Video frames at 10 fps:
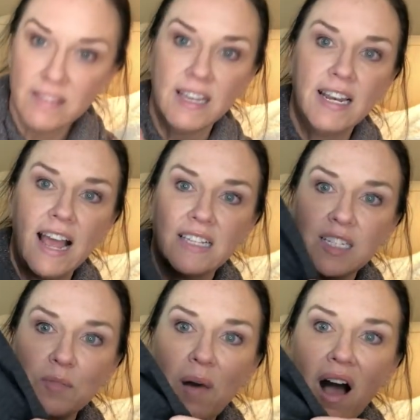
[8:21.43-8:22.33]
It has
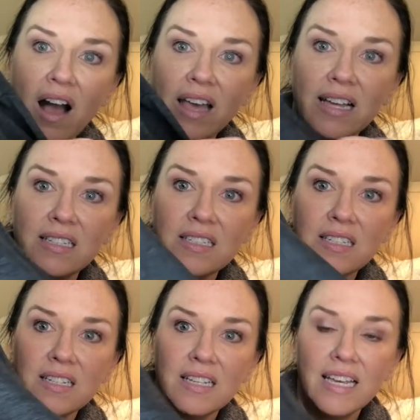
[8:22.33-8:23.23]
these
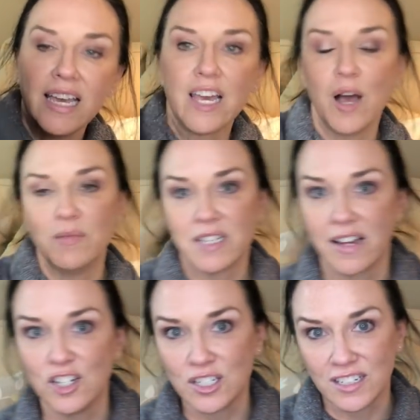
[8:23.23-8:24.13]
pockets. It comes
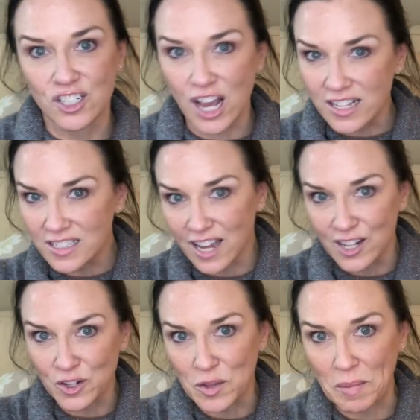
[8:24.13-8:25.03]
down just just
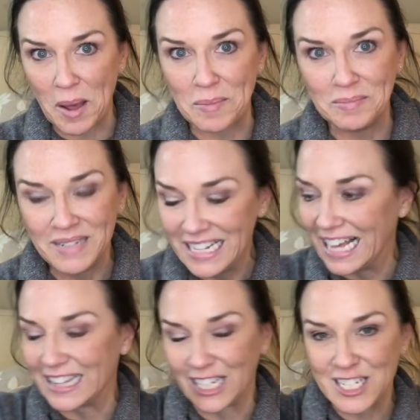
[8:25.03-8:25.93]
under the bum,
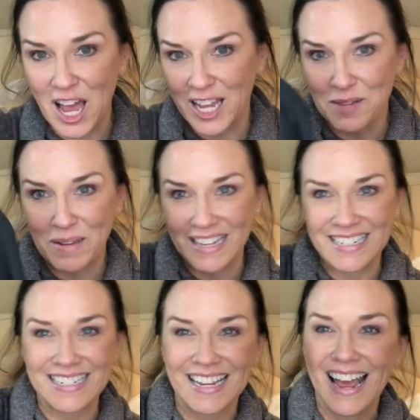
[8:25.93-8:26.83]
a little tiny
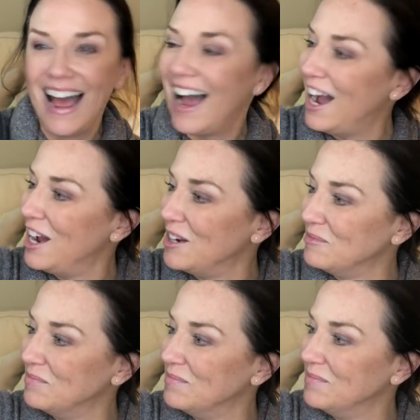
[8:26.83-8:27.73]
bit.
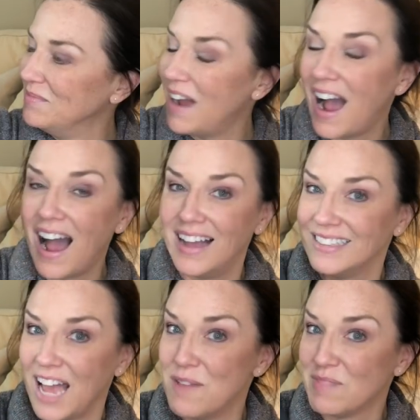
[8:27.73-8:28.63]
Um,
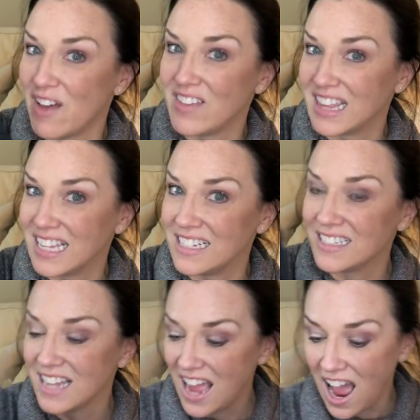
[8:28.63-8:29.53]
I'm loving
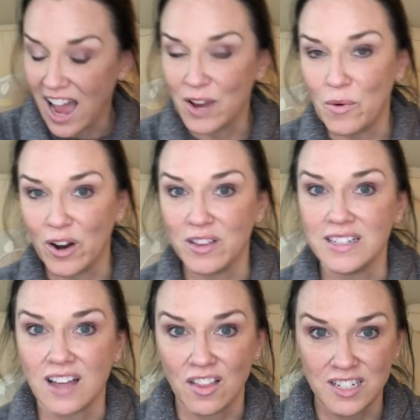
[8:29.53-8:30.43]
these. I wear
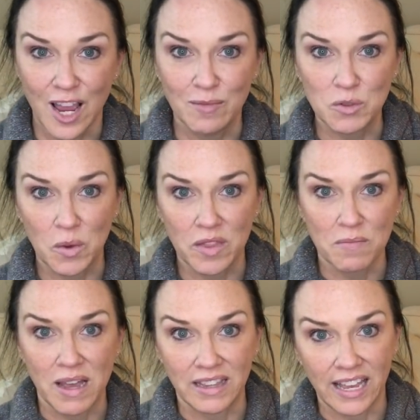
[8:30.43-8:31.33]
these all the times with
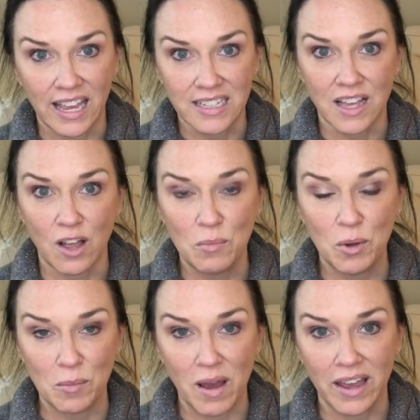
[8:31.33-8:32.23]
my leggings. I'll
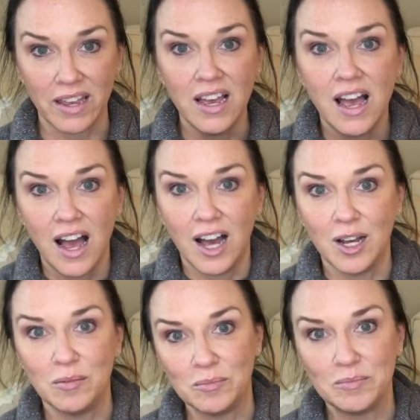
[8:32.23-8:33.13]
put my
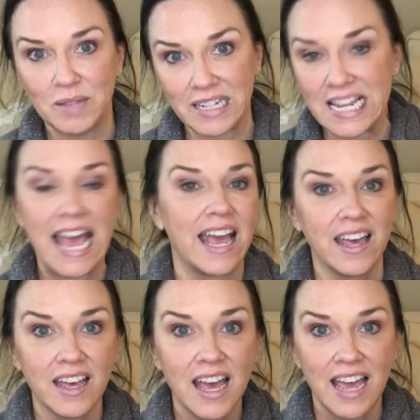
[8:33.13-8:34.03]
um, like a
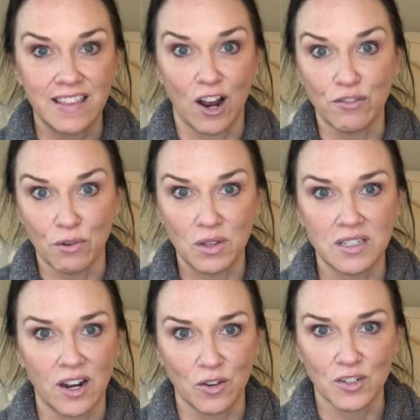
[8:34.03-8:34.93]
tank, and then I'll throw this
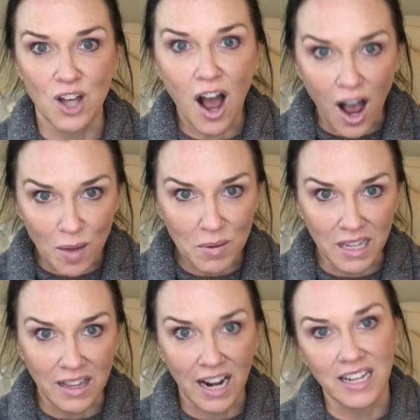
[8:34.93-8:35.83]
on over top,
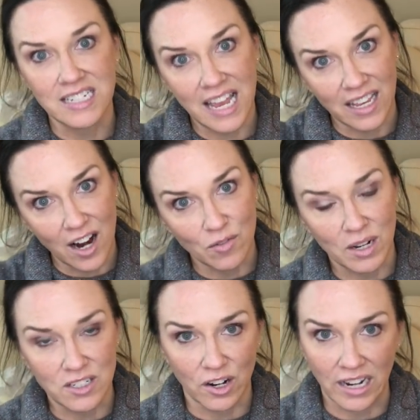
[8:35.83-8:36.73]
and then I can take it off when I
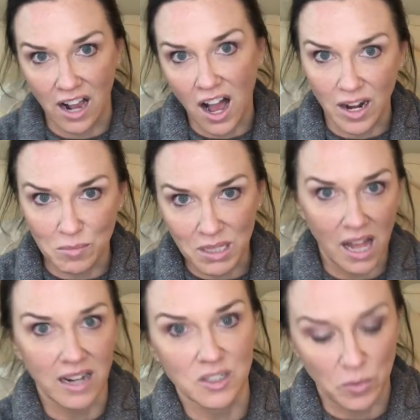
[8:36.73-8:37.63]
start getting hot at
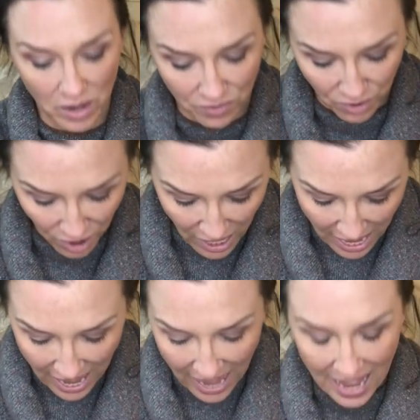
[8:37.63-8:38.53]
Pilates or whatever.
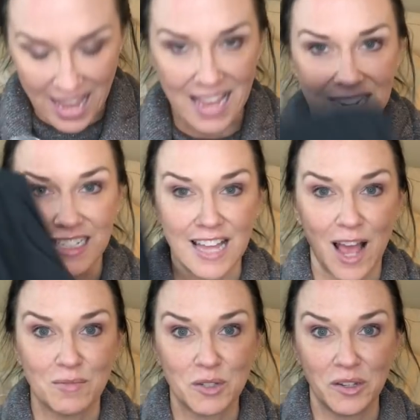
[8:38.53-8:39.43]
And it's
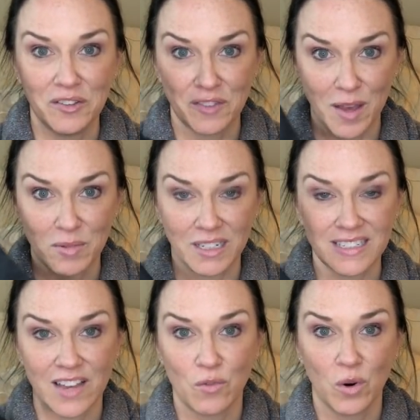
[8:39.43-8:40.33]
absolutely fabulous.
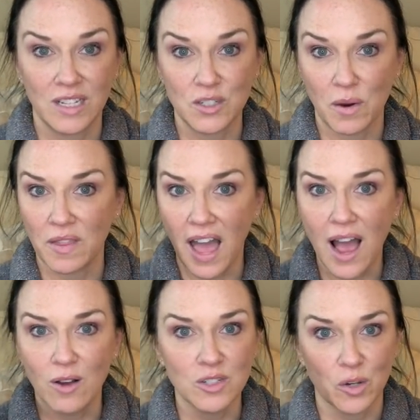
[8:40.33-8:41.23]
I've worn these around the
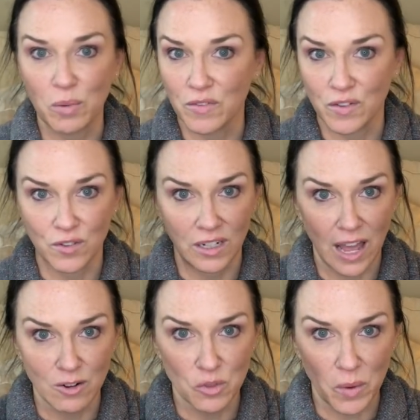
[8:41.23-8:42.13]
house. They're perfect for
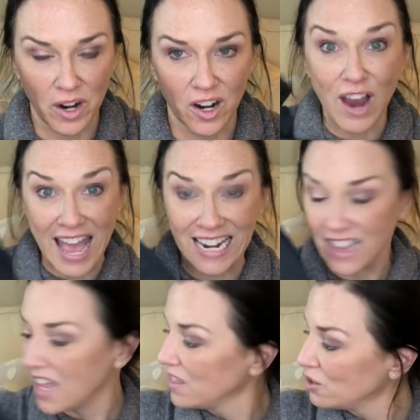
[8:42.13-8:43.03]
loungewear,
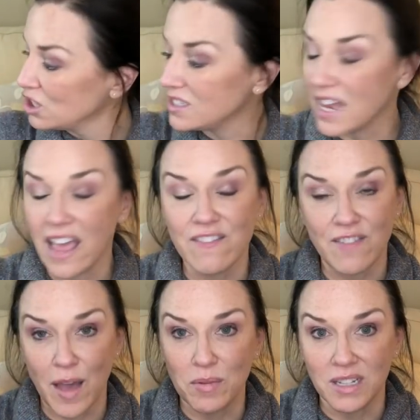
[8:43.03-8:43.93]
anything. They're just a
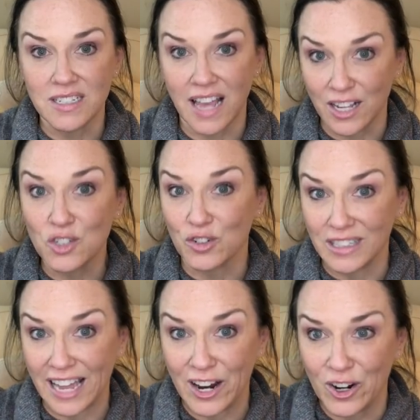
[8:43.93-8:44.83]
fabulous extra
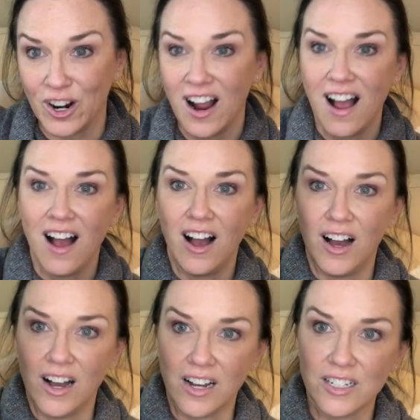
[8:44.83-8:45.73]
layer.
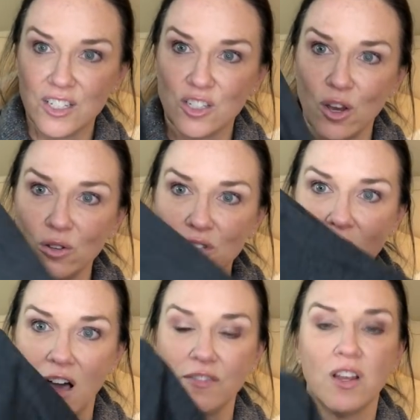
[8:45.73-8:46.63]
Ugh, so
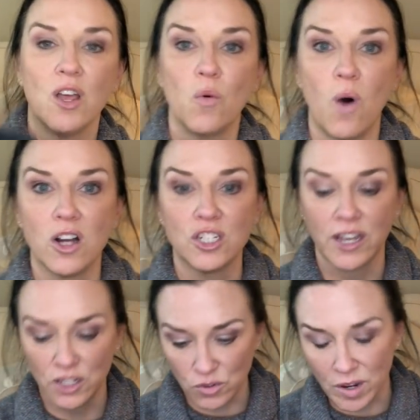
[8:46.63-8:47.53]
soft. Wash
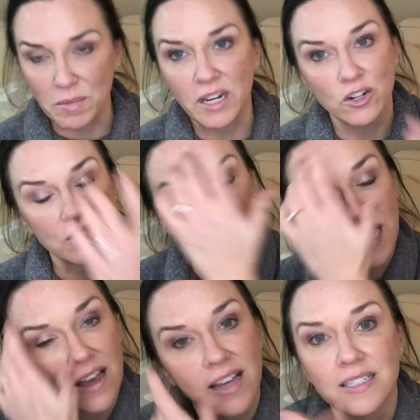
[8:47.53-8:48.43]
like a dream. And here's the
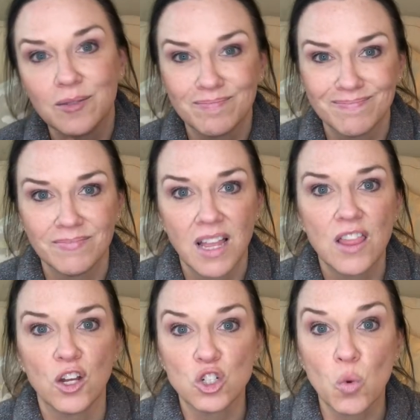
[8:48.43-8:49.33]
thing, guys.
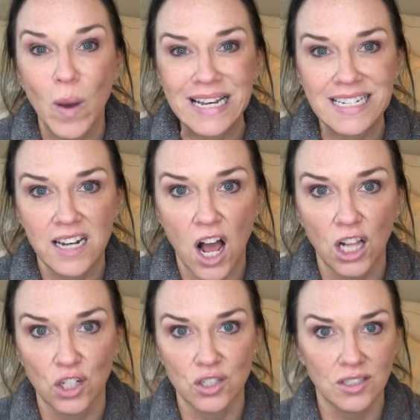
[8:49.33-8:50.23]
They're twenty
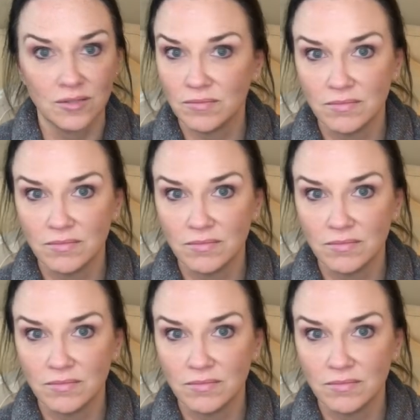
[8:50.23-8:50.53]
dollars.